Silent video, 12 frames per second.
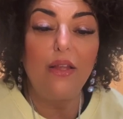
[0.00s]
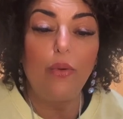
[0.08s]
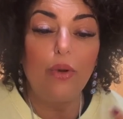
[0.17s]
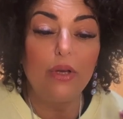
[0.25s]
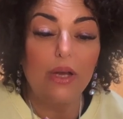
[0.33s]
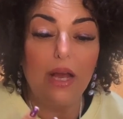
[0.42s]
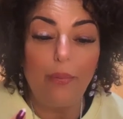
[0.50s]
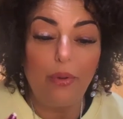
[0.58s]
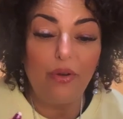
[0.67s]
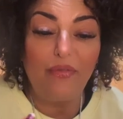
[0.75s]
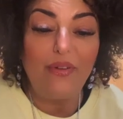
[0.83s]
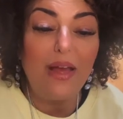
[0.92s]
there were a
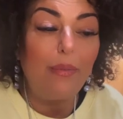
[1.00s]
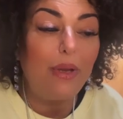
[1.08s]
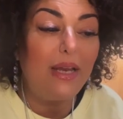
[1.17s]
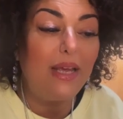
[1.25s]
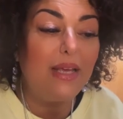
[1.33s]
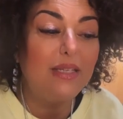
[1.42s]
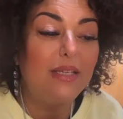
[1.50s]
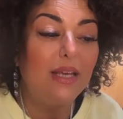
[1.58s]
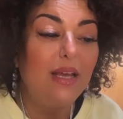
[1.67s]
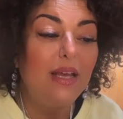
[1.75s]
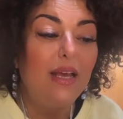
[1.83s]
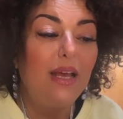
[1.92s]
couple of families,
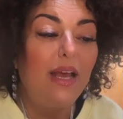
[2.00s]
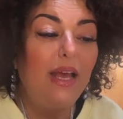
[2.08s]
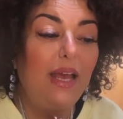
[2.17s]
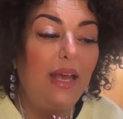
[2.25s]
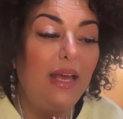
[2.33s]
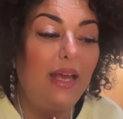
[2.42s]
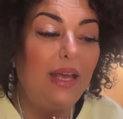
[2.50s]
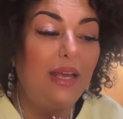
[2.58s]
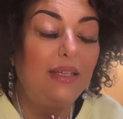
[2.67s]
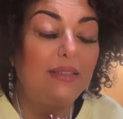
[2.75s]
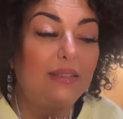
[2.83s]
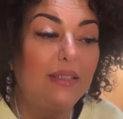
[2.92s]

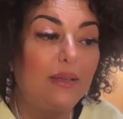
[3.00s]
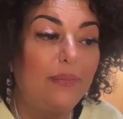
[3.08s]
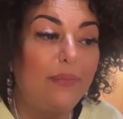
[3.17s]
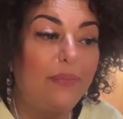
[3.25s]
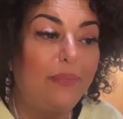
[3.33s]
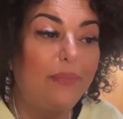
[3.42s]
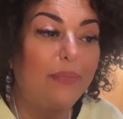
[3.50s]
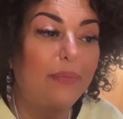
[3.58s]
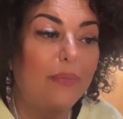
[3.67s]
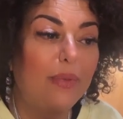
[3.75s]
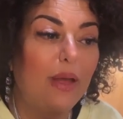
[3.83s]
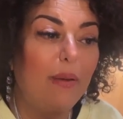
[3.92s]
and
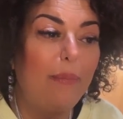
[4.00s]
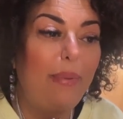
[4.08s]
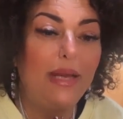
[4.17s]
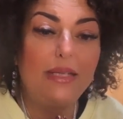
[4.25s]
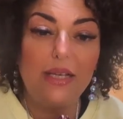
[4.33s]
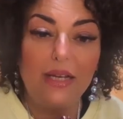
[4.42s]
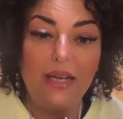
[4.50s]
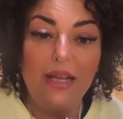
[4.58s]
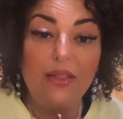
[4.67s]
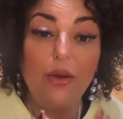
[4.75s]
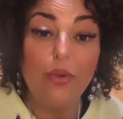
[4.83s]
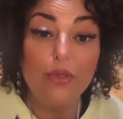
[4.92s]

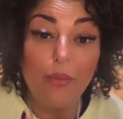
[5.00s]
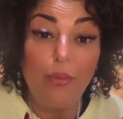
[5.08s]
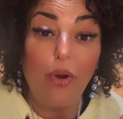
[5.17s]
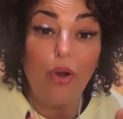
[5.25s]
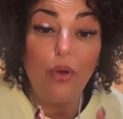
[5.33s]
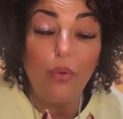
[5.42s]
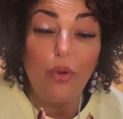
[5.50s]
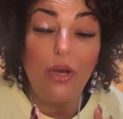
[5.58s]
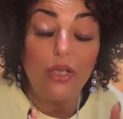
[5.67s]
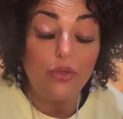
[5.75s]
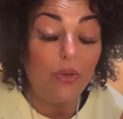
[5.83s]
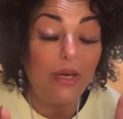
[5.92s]
basically there was a boy who
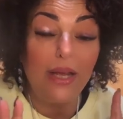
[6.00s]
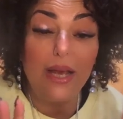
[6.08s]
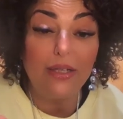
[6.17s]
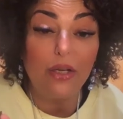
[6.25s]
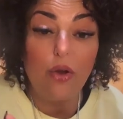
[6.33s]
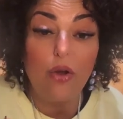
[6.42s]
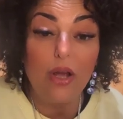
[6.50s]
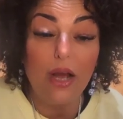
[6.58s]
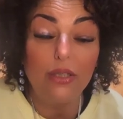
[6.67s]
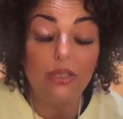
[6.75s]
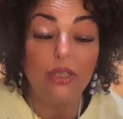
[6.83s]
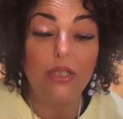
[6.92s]
literally had a
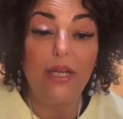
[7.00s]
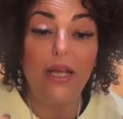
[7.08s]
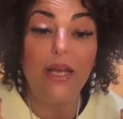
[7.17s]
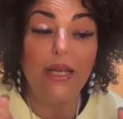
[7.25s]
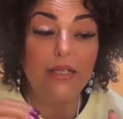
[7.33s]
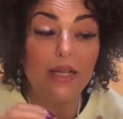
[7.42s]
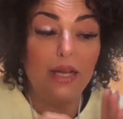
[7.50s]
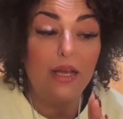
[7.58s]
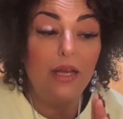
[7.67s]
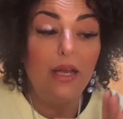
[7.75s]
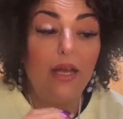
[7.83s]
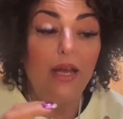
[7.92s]
concussion. He had
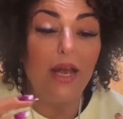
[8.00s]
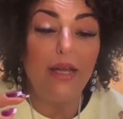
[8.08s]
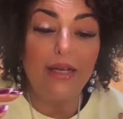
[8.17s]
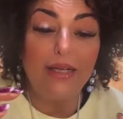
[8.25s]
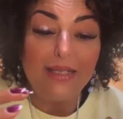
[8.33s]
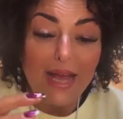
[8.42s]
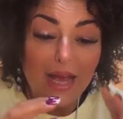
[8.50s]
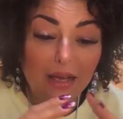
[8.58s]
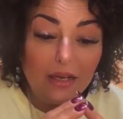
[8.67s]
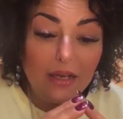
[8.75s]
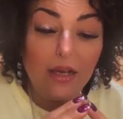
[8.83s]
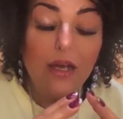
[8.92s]
an
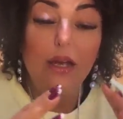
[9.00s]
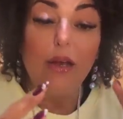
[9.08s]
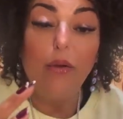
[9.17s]
attack,